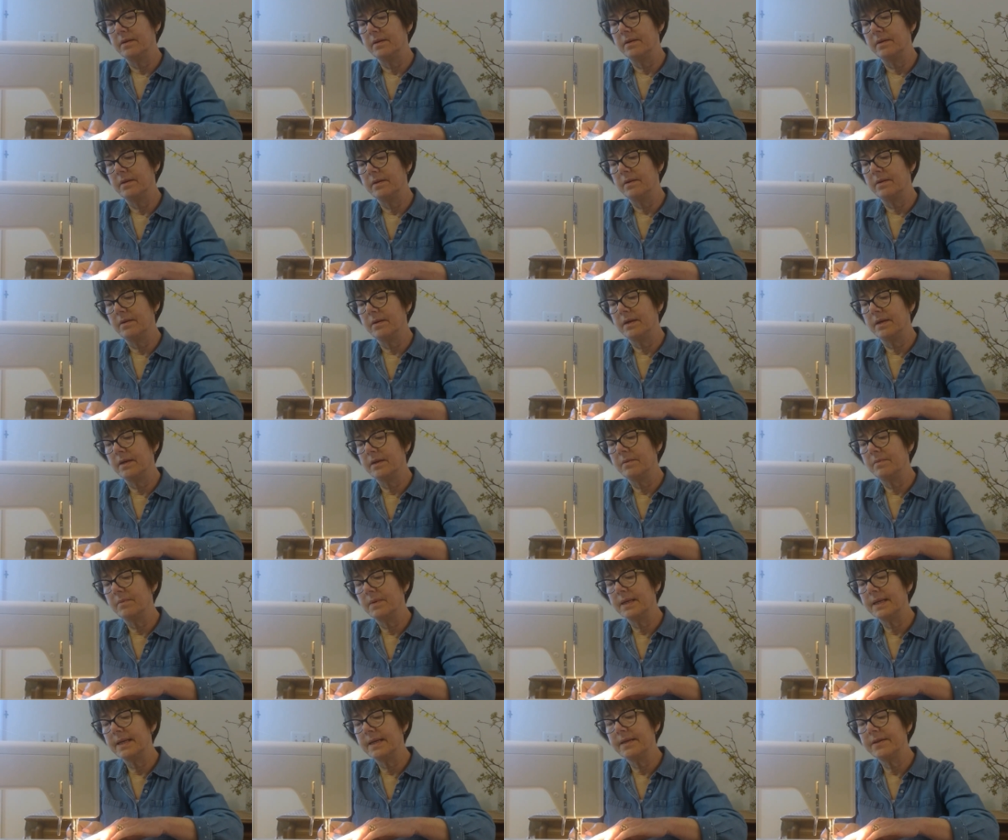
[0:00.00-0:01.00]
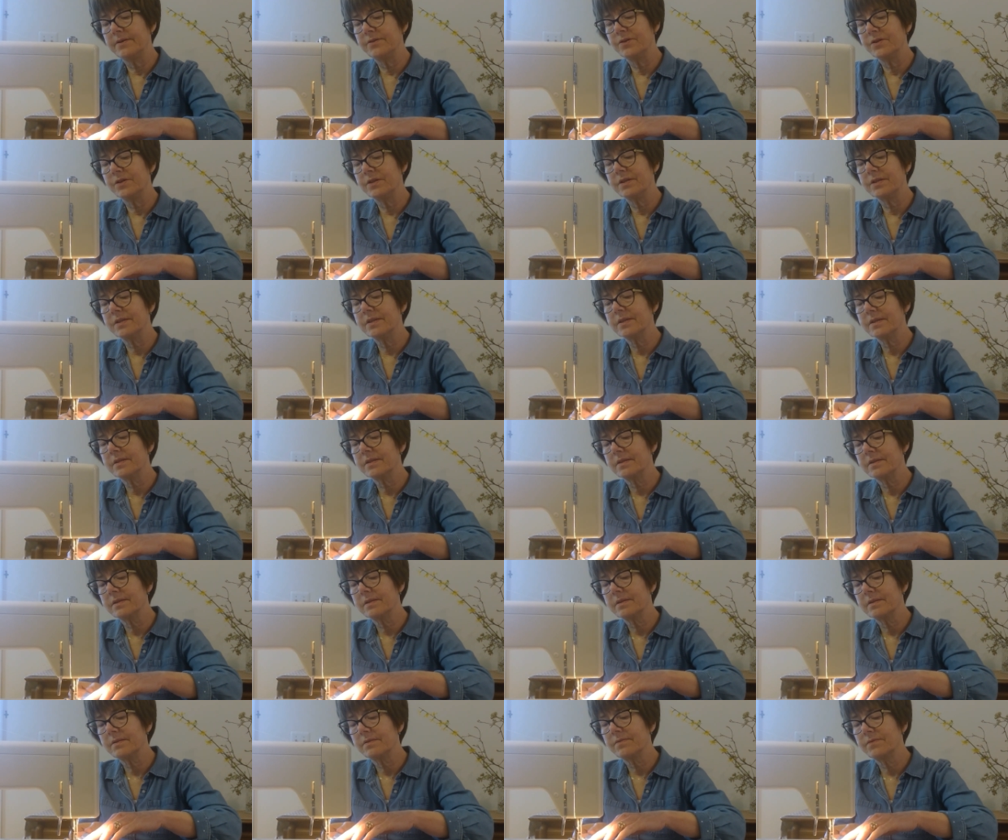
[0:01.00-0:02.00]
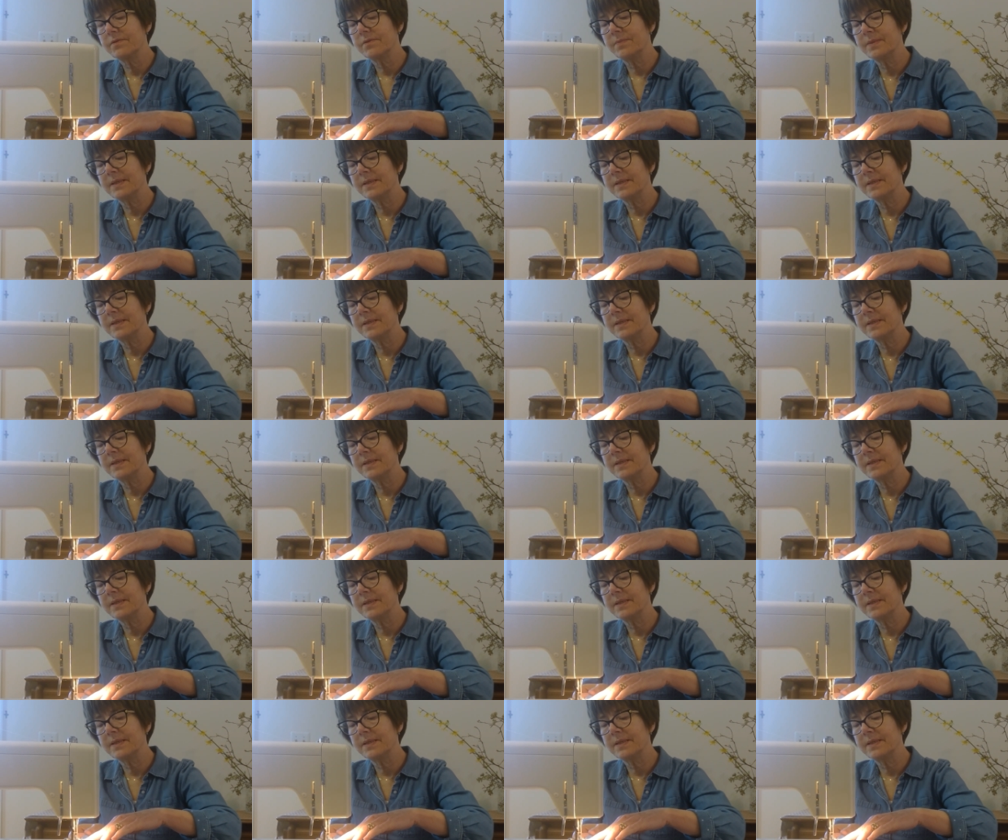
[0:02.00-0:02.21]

Line up my edges for